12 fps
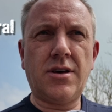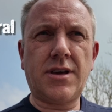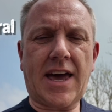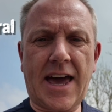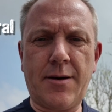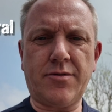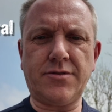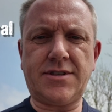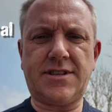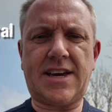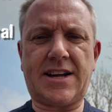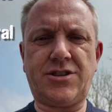cables
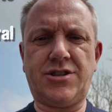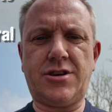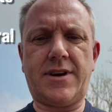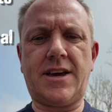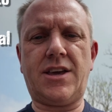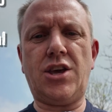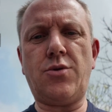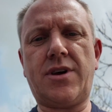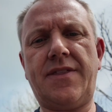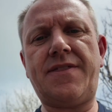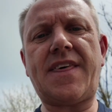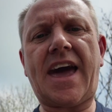attached to it, you
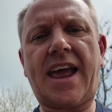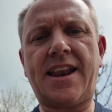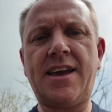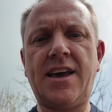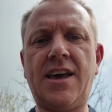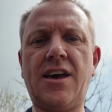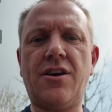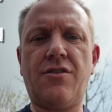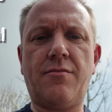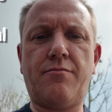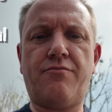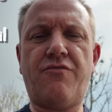can then
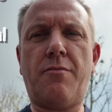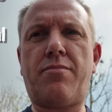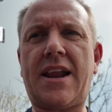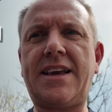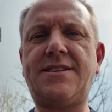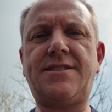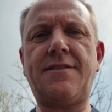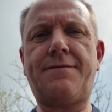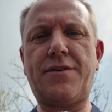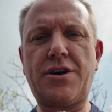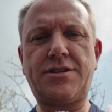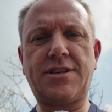replace the
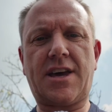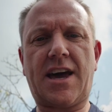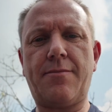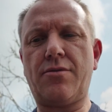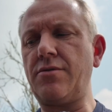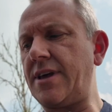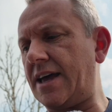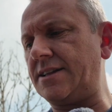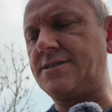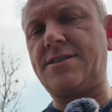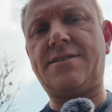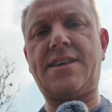first cable
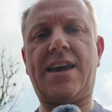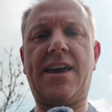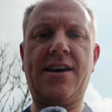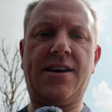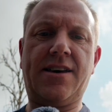into the